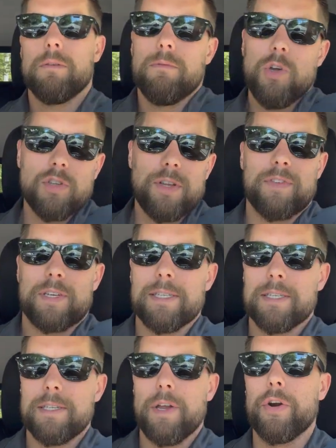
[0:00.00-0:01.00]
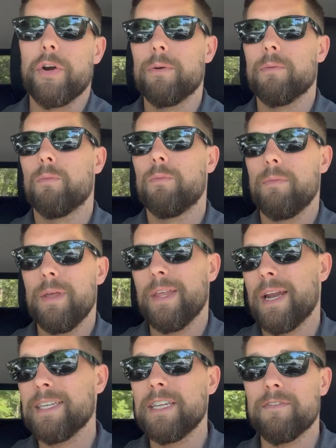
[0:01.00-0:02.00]
You also have to consider, in the
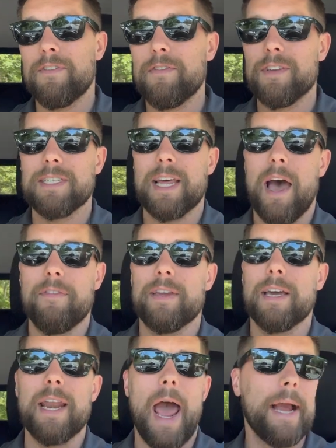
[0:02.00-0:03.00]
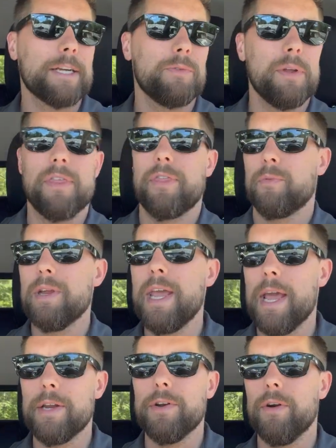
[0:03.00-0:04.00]
1950s, having an accurate
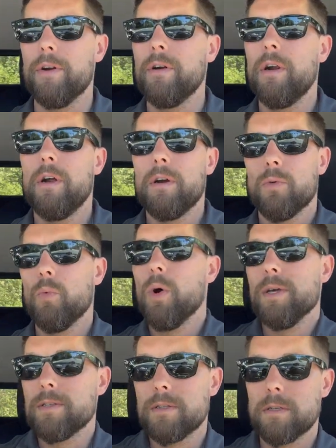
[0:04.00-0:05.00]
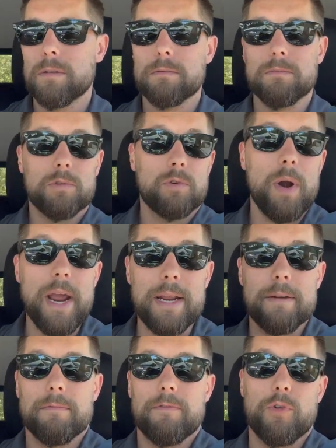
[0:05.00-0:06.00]
three-hander was great
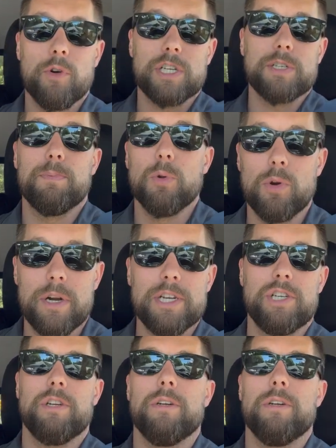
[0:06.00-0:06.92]
for exploration.